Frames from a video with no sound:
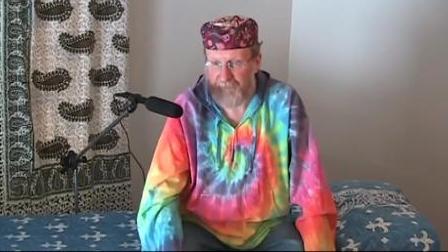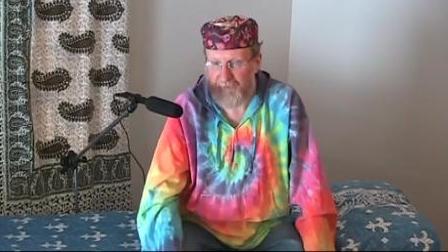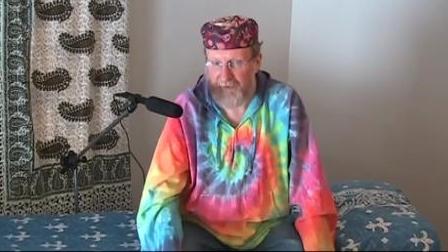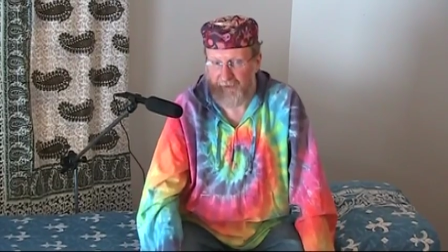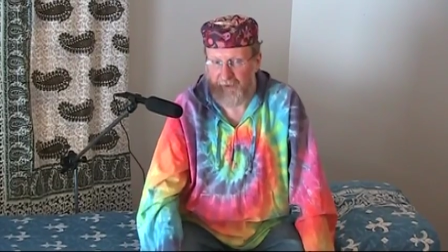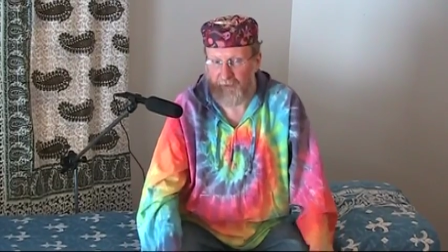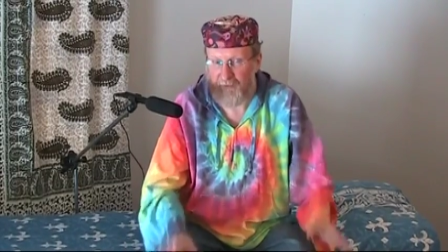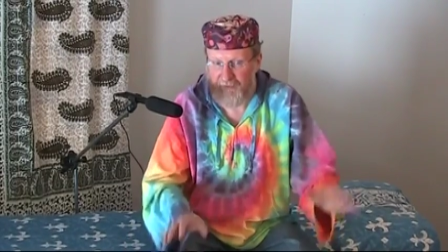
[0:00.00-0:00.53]

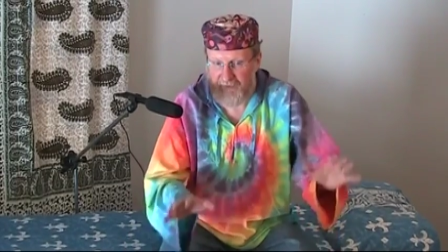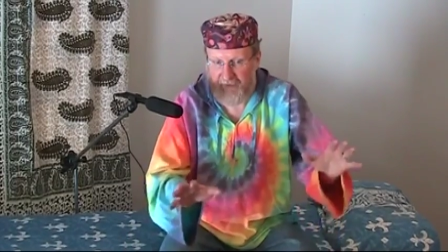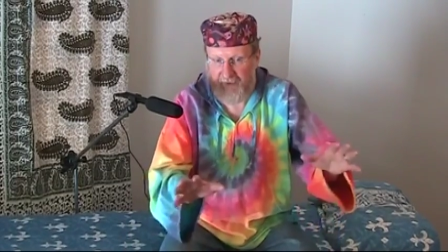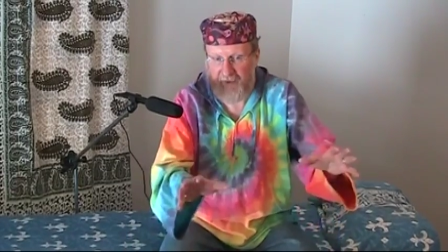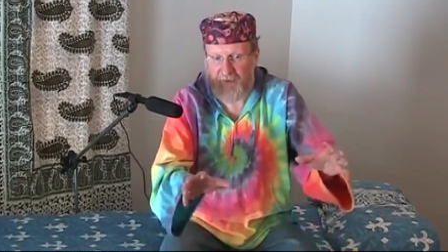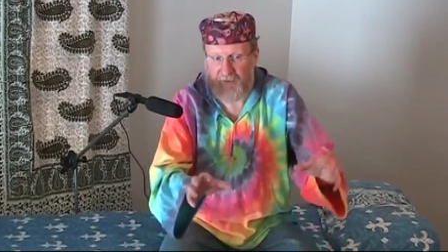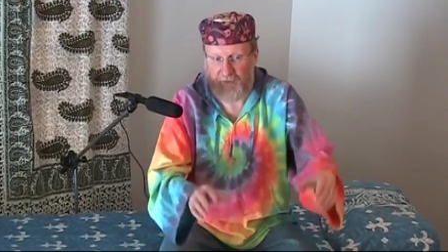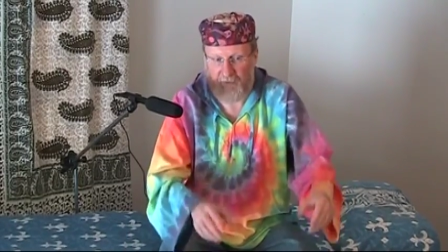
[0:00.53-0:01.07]
They used
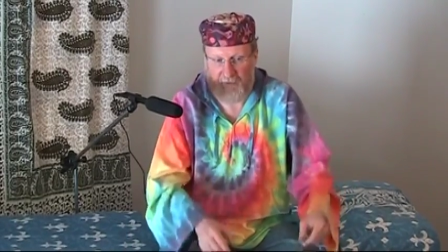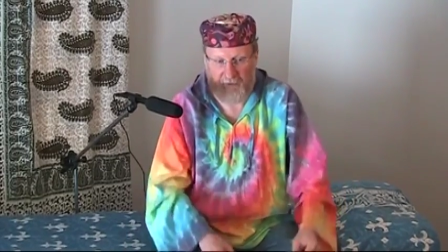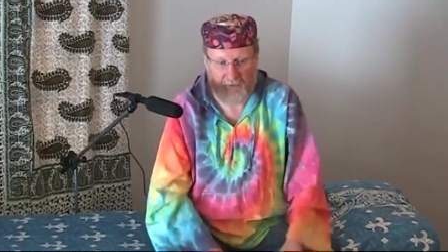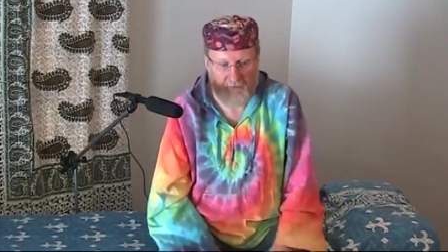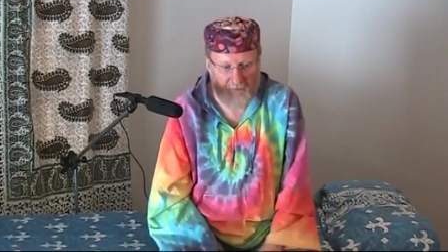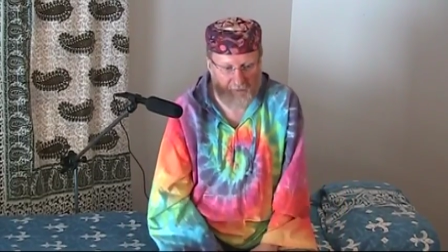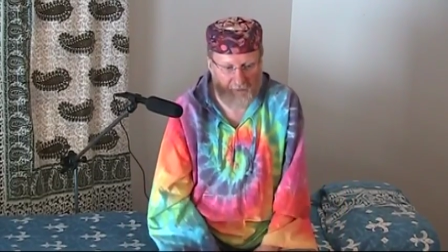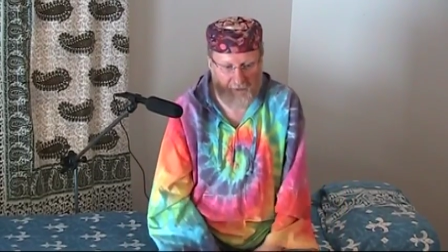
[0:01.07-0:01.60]
hands to
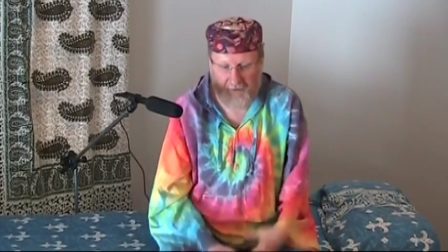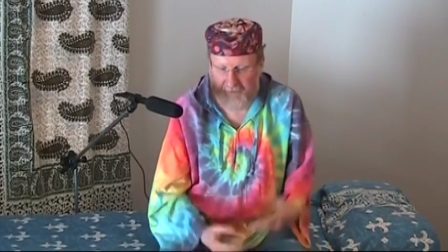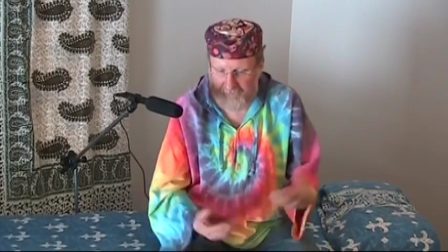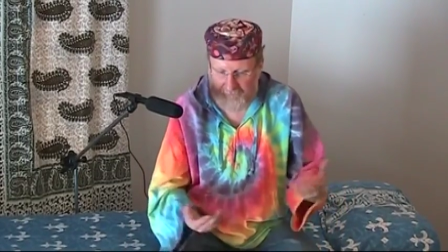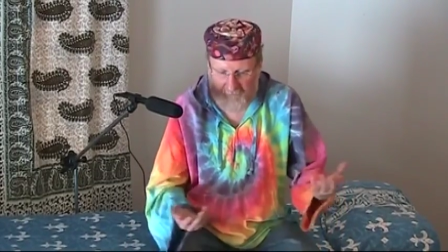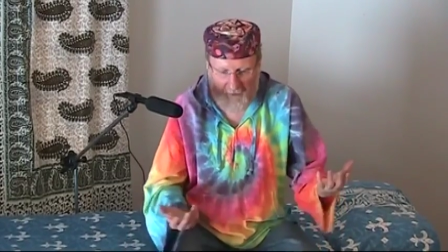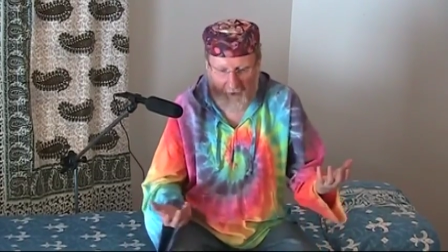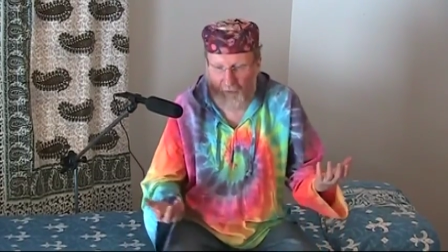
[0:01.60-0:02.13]
heal. And
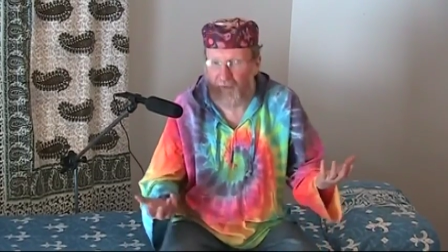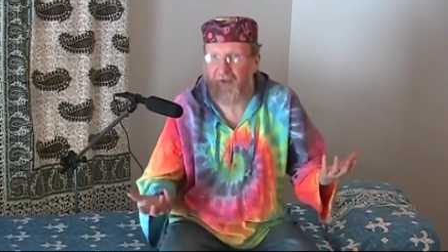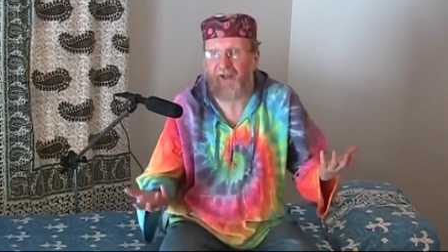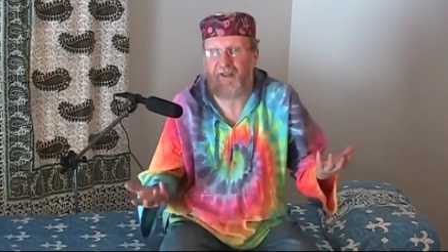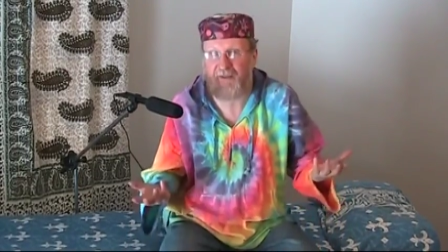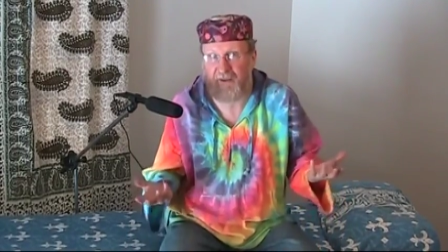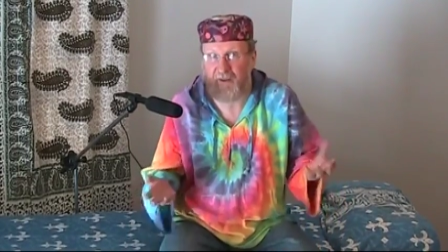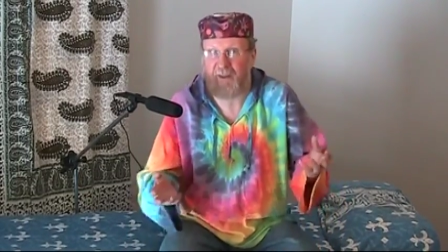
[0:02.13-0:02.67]
our
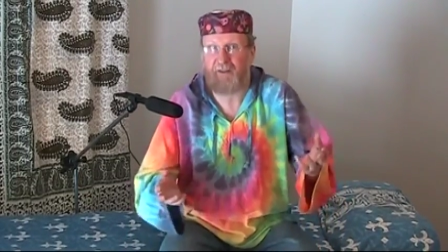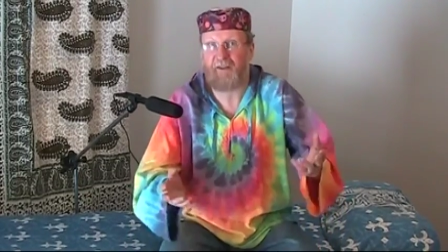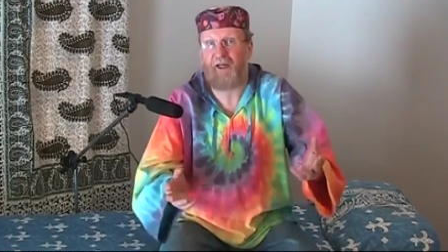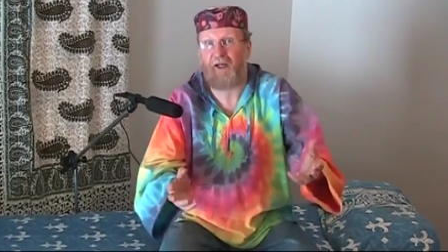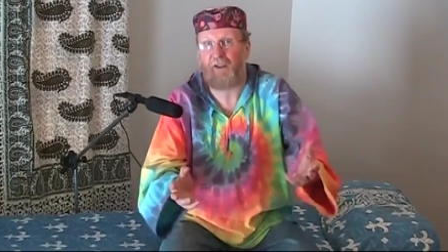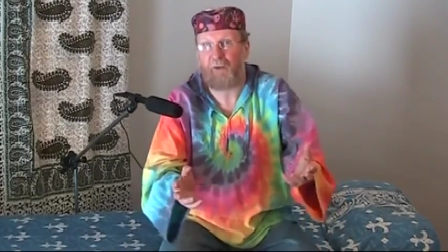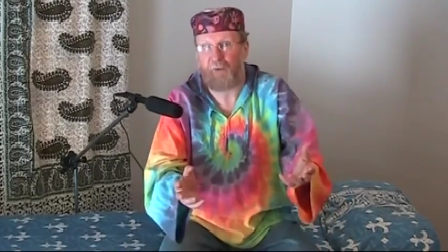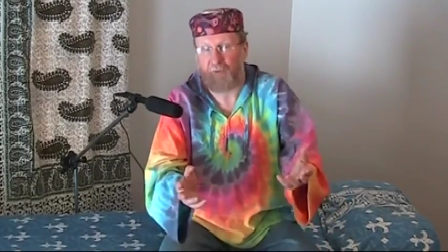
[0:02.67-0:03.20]
hands are
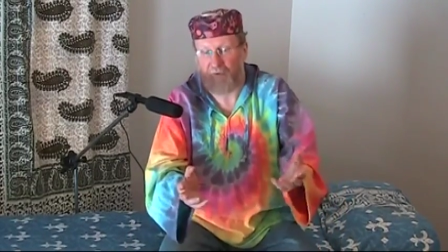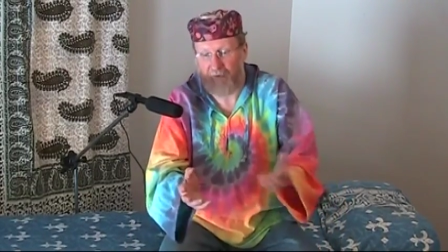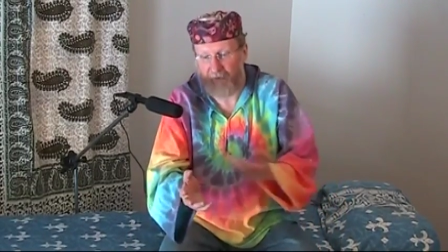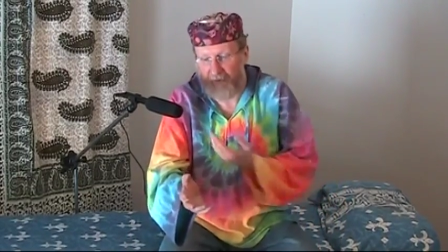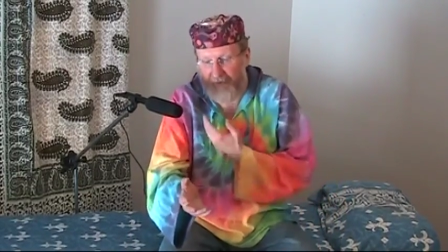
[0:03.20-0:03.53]
designed to heal.